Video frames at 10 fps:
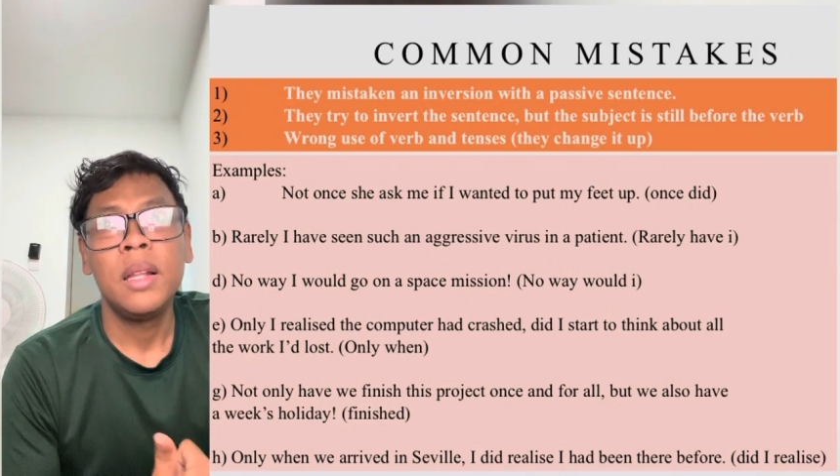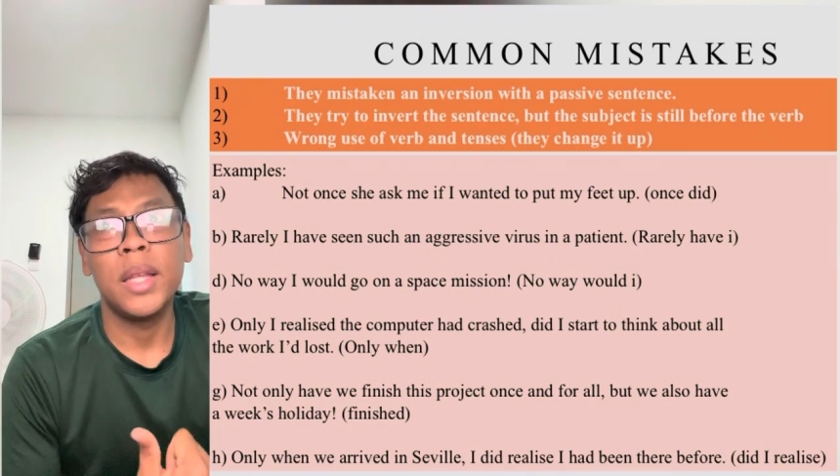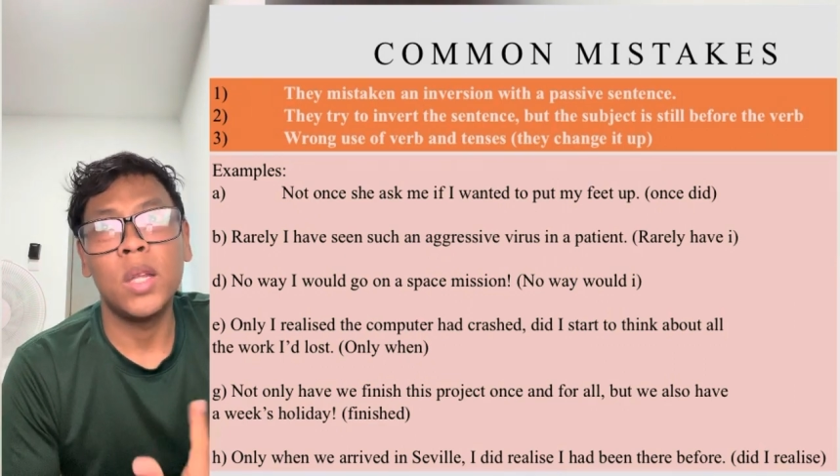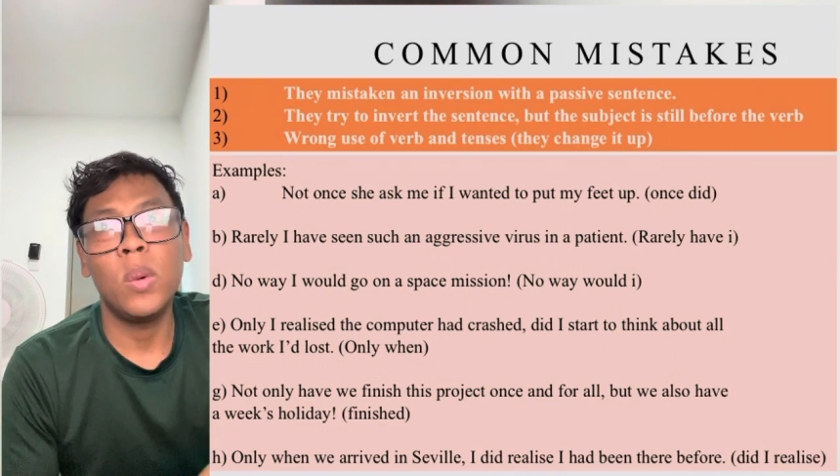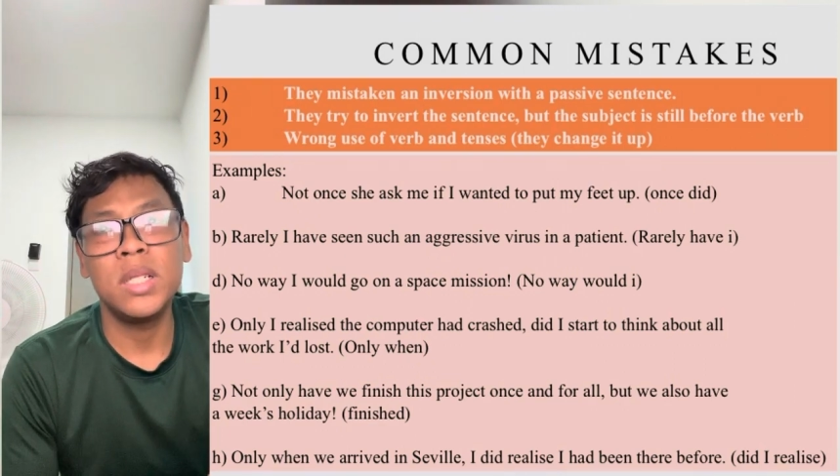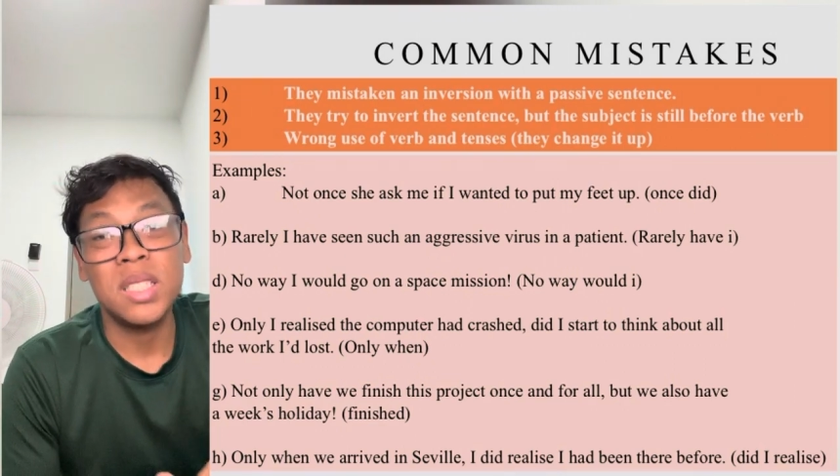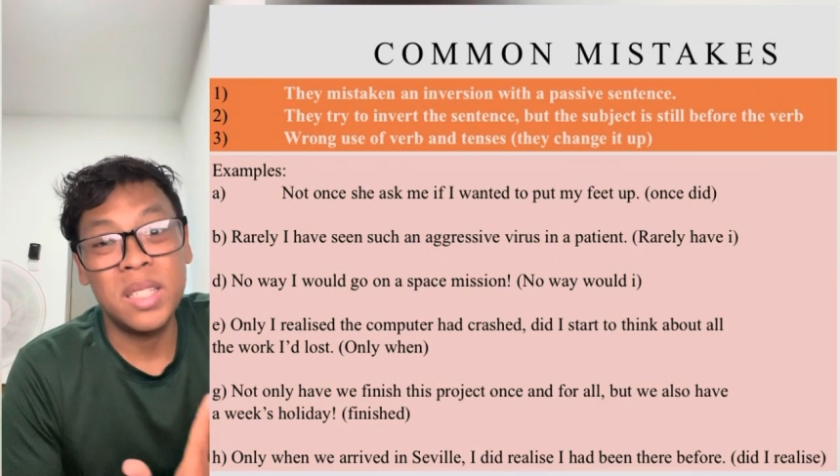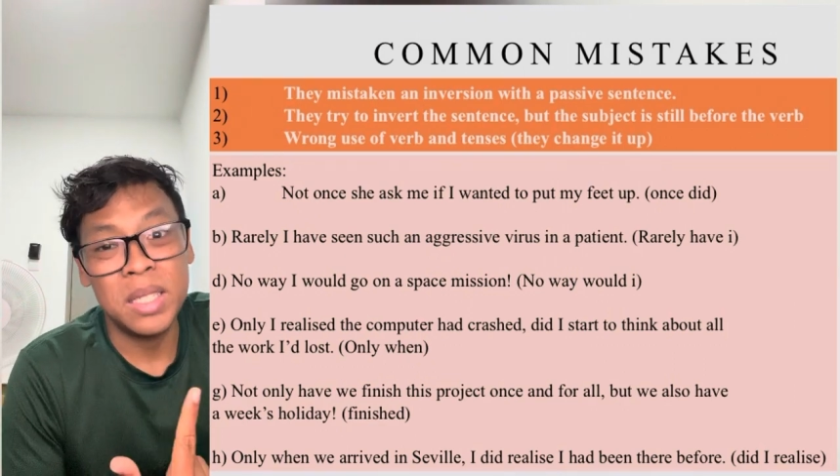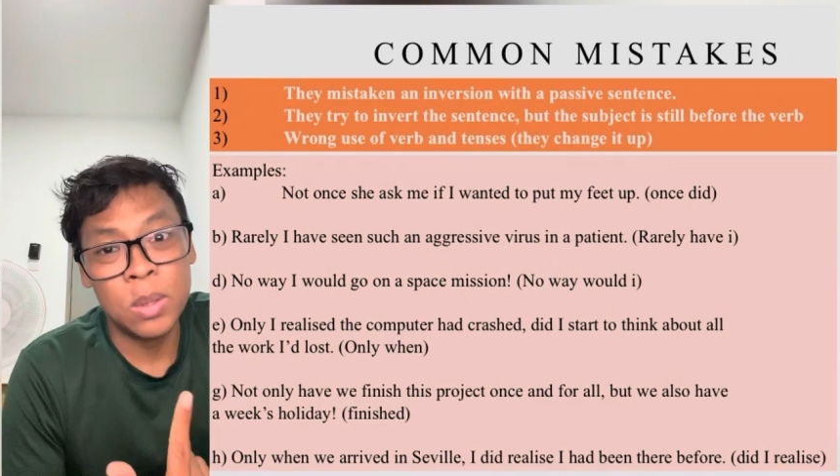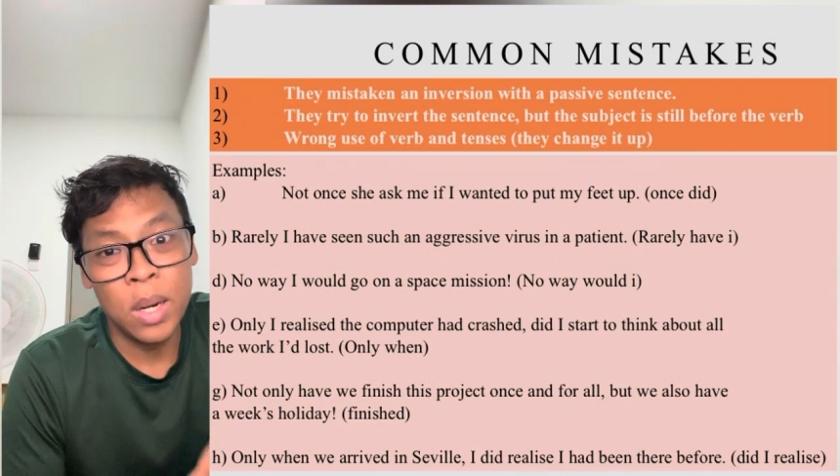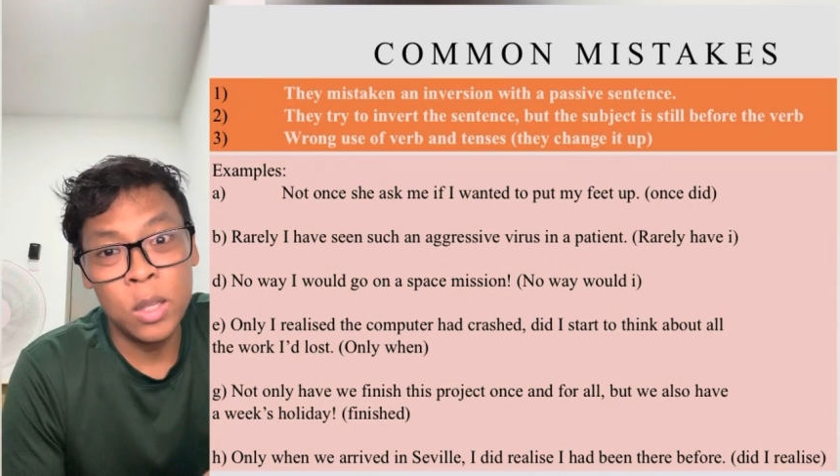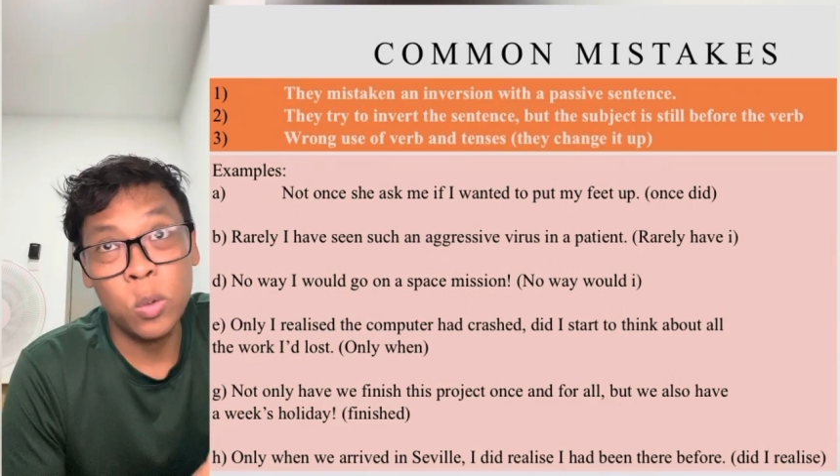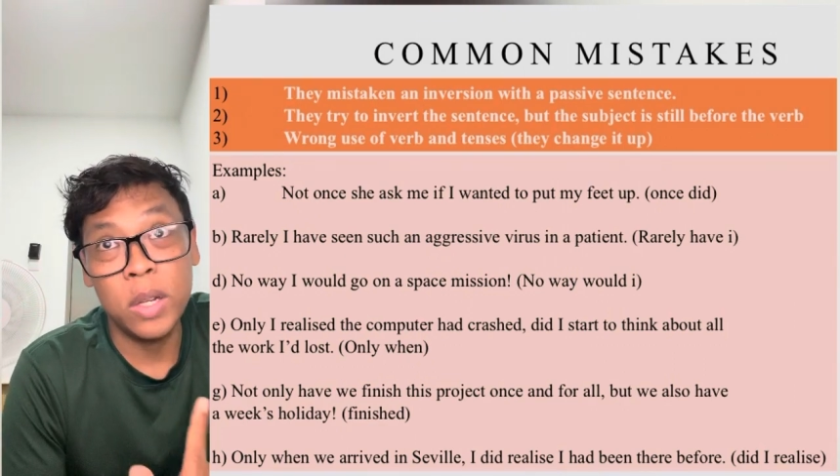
The other one is they try to